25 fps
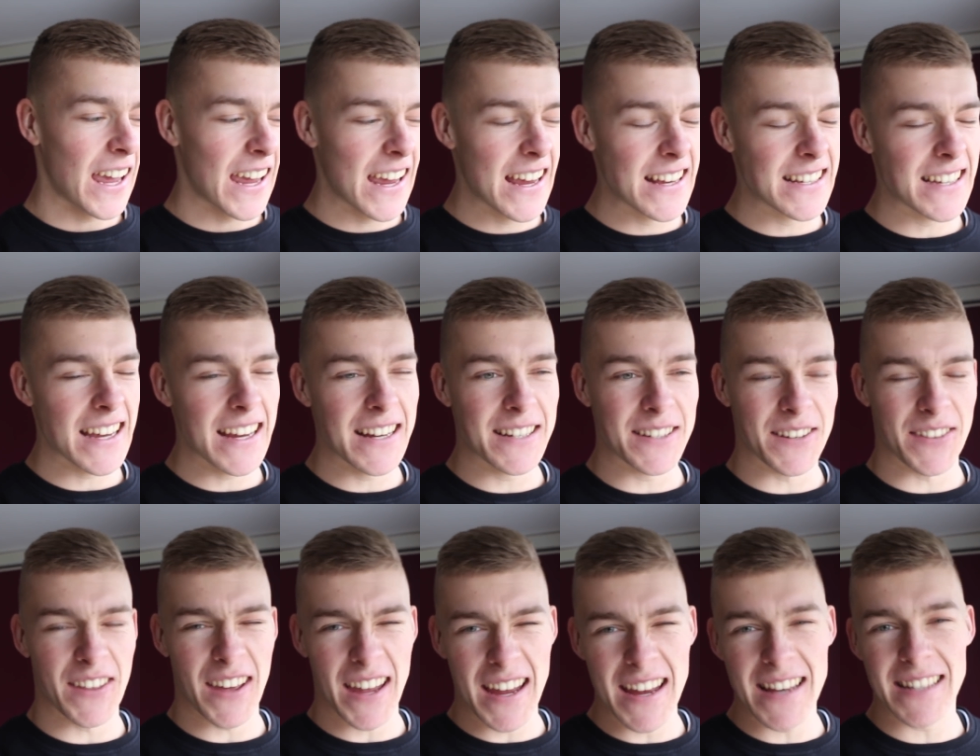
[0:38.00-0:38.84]
easy.
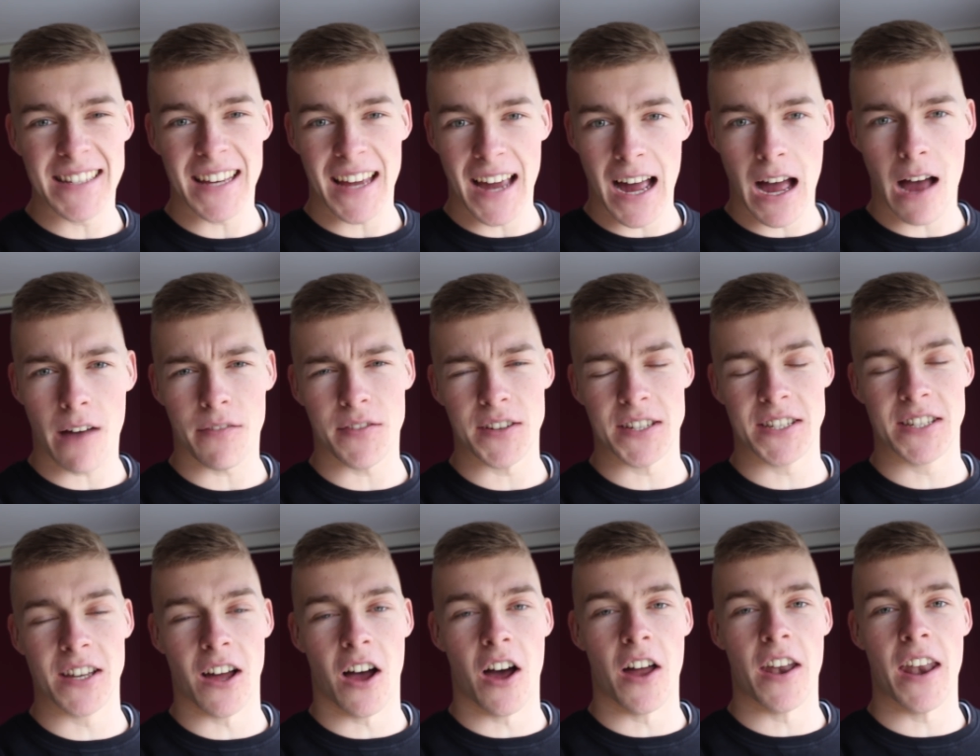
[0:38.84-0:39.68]
So the easy half is
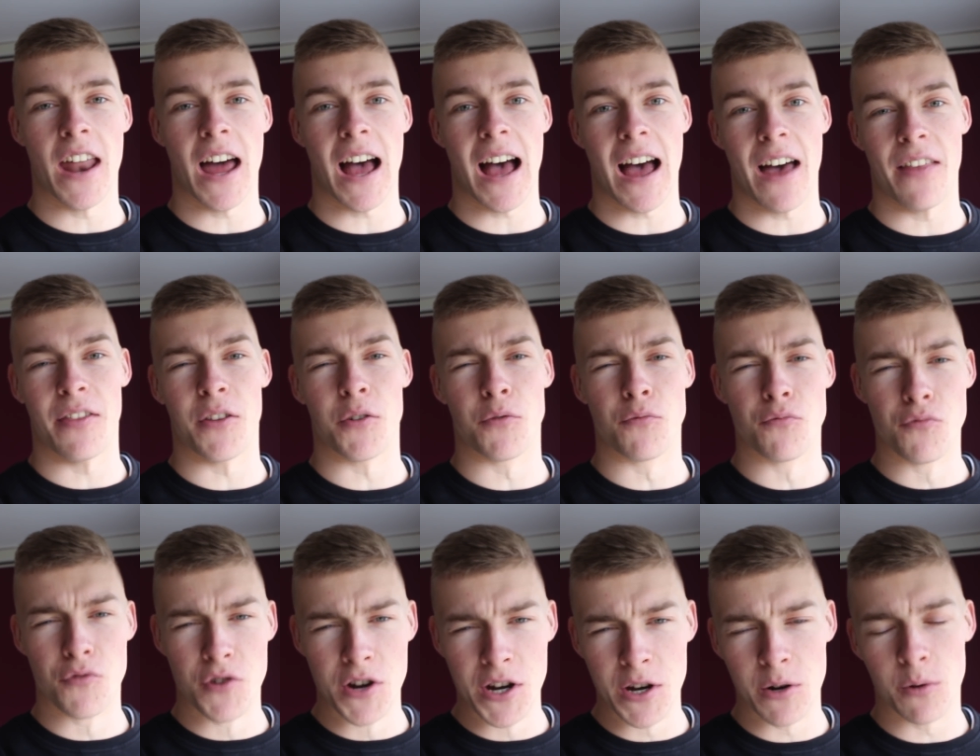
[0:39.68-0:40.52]
done and the
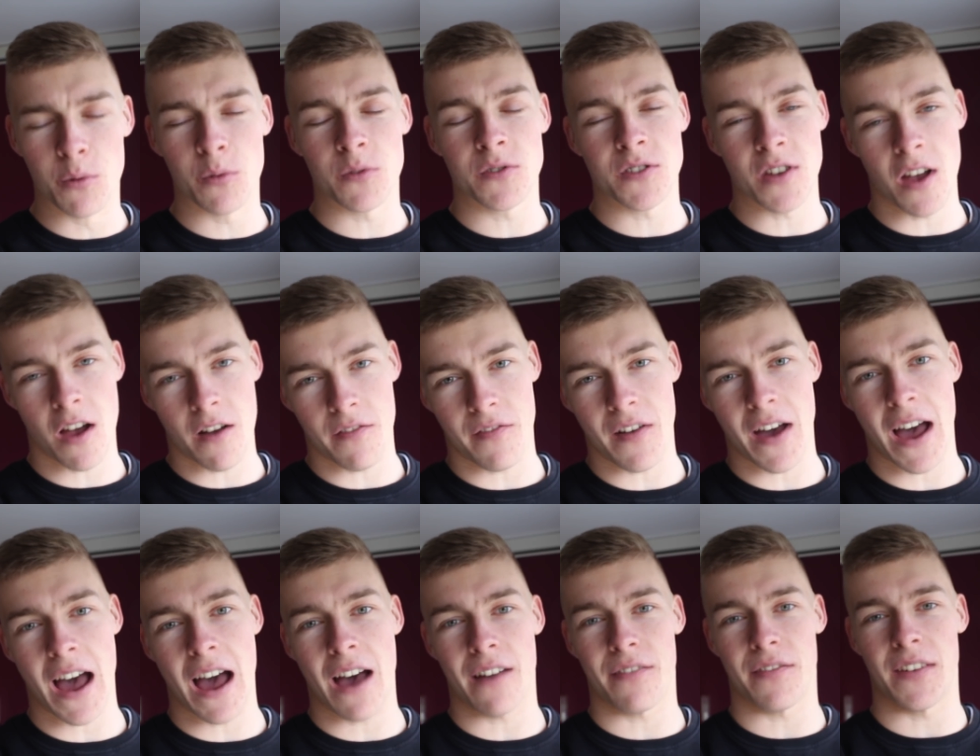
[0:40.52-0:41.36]
real tough
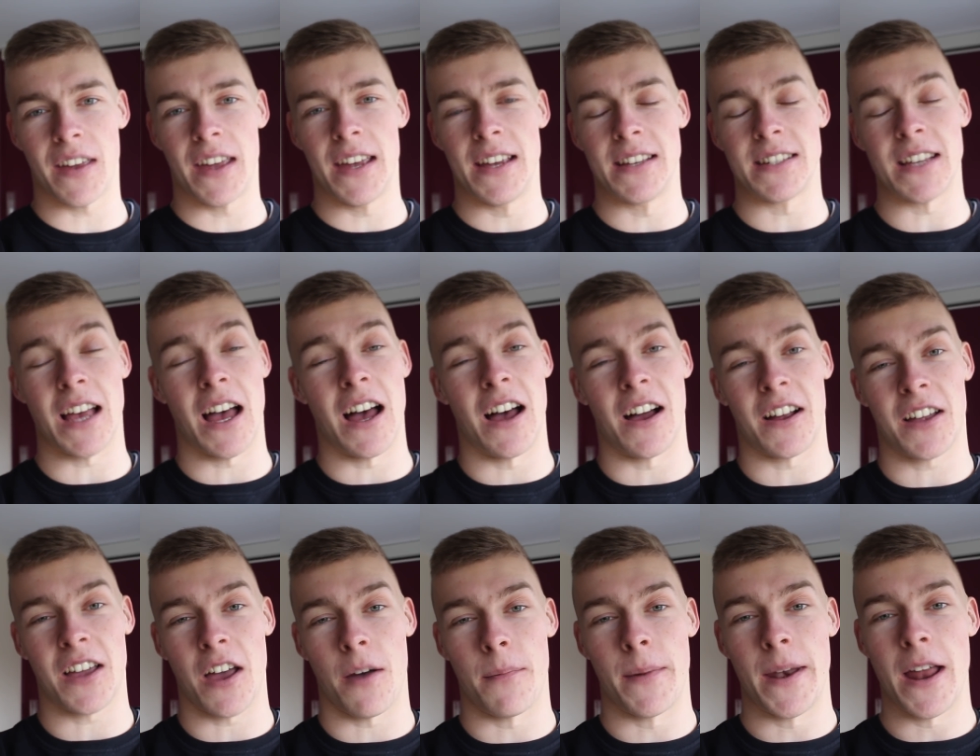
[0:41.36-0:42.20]
half is
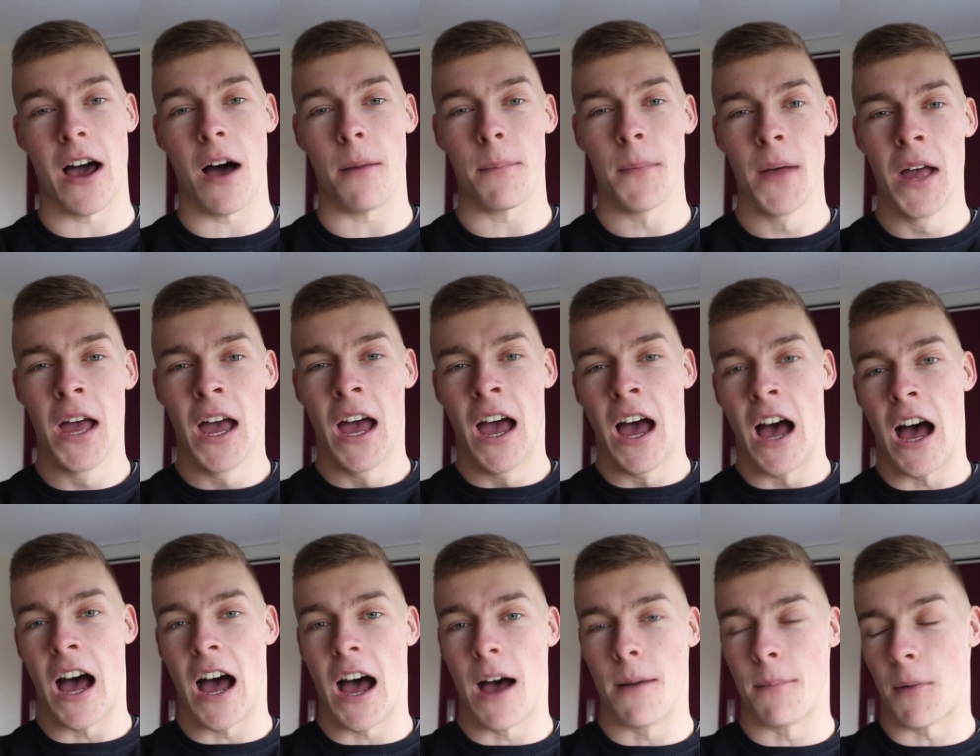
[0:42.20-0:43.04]
uh, coming up.
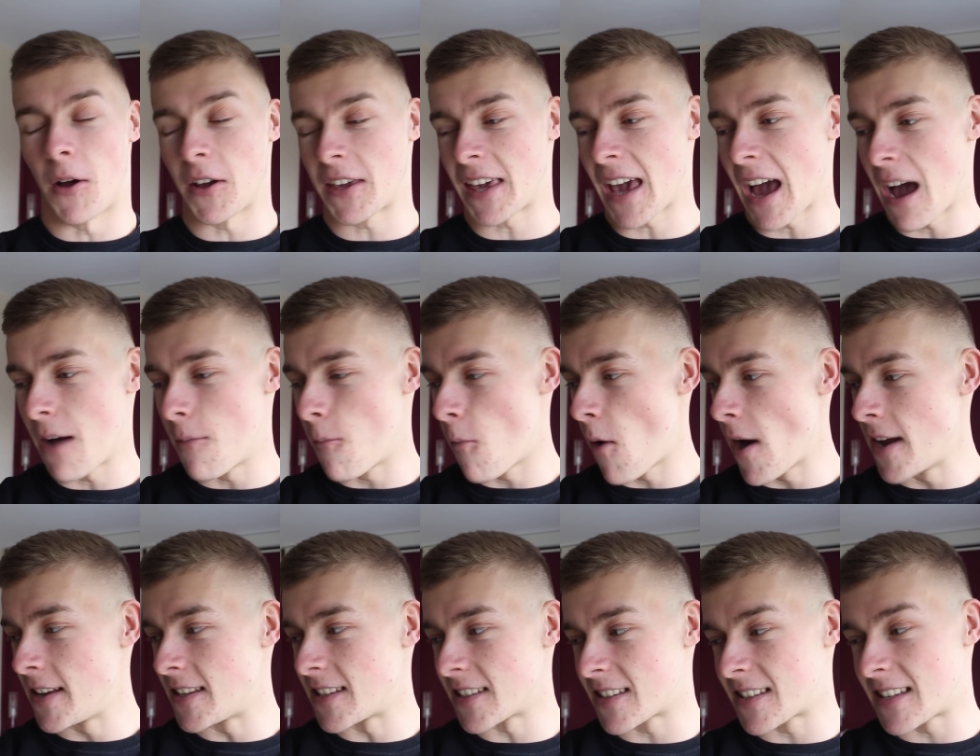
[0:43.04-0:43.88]
Um, I can't
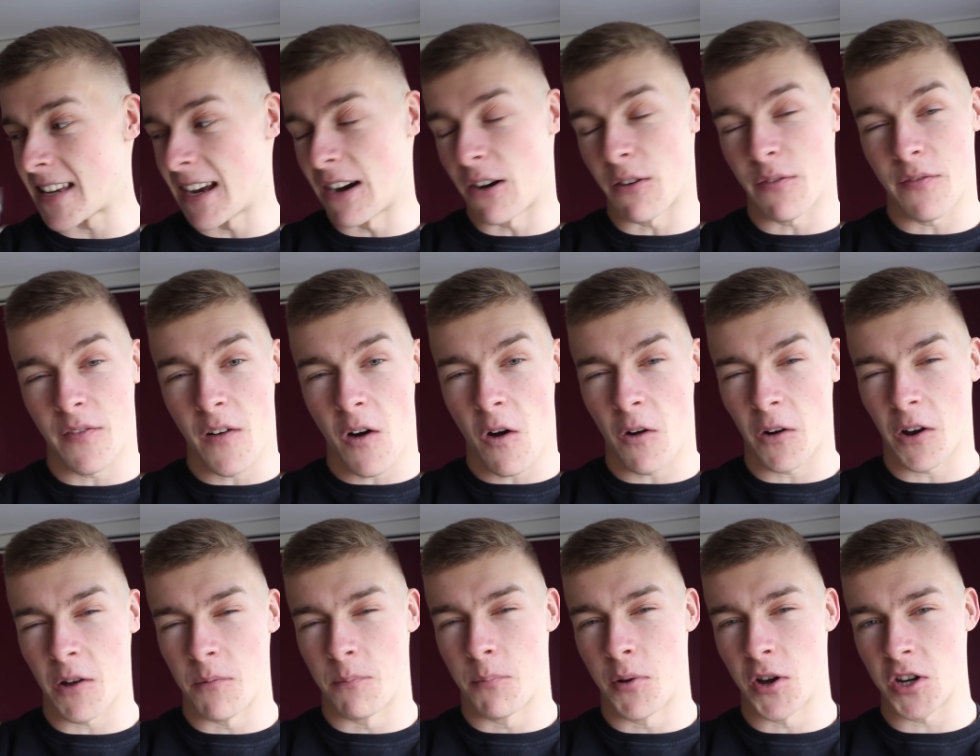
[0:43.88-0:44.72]
wait to see how
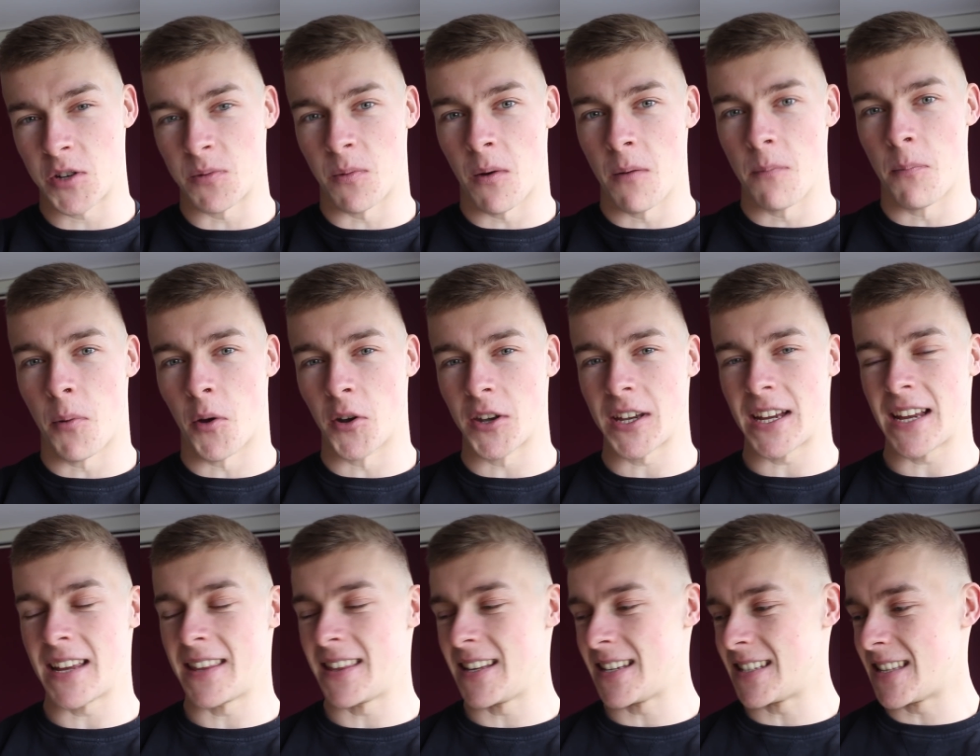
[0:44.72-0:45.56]
far I can push my
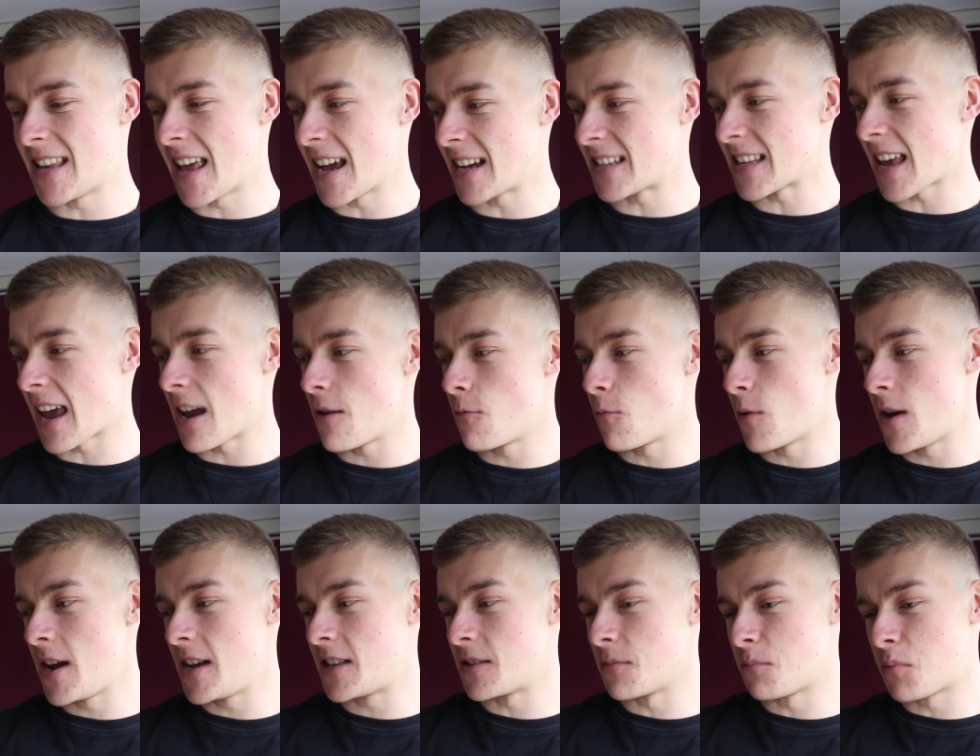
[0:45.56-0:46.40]
body in these next eight
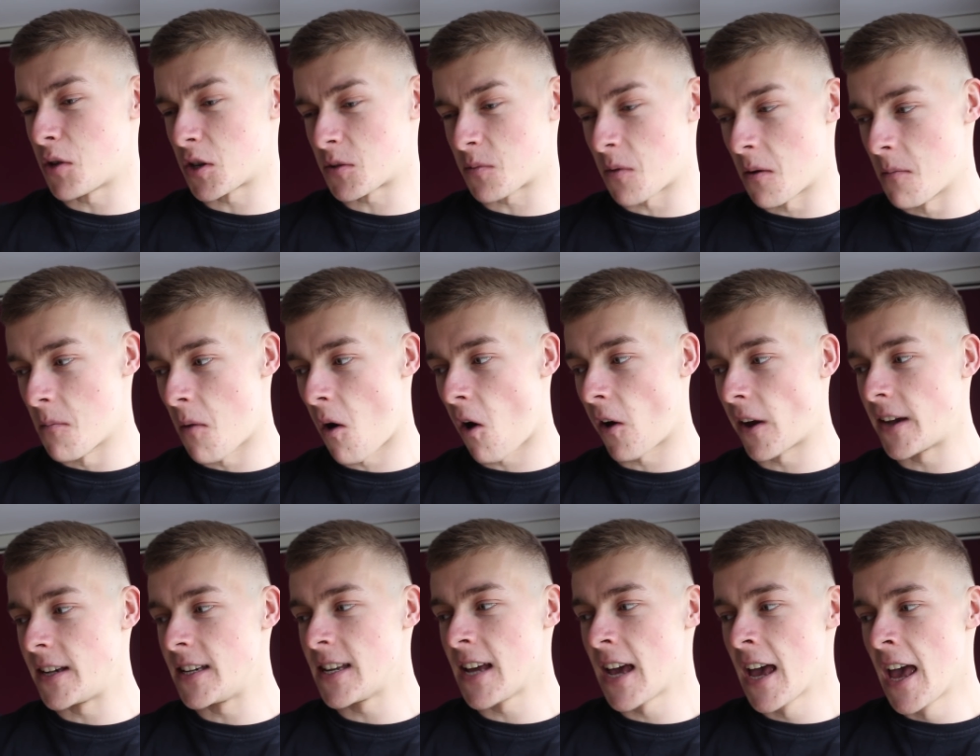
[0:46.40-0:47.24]
weeks and push my
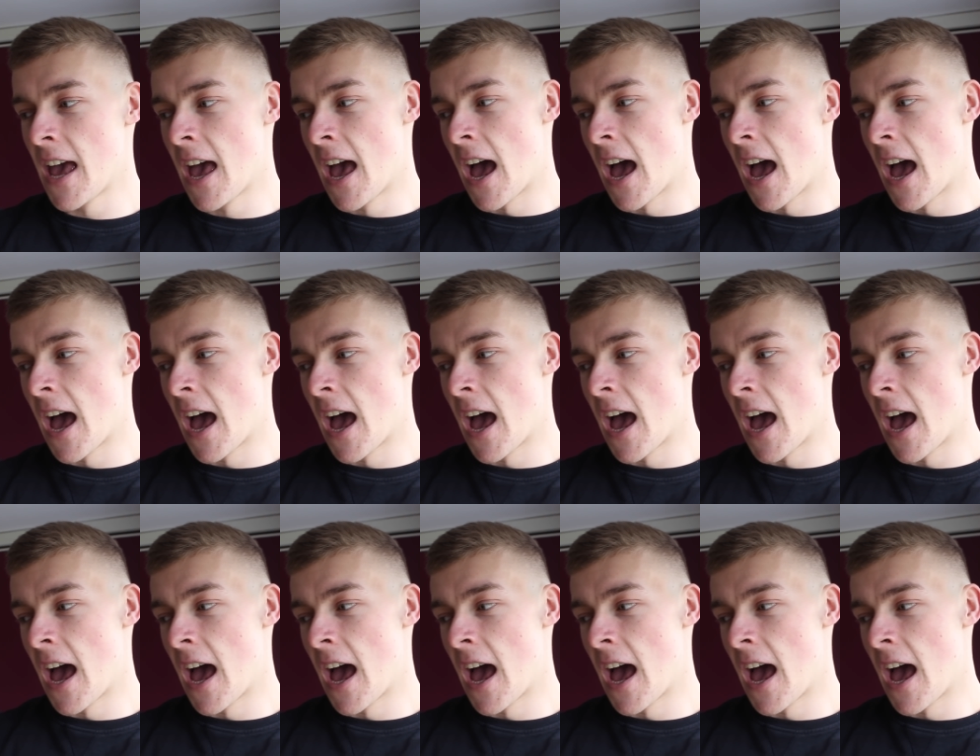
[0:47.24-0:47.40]
mind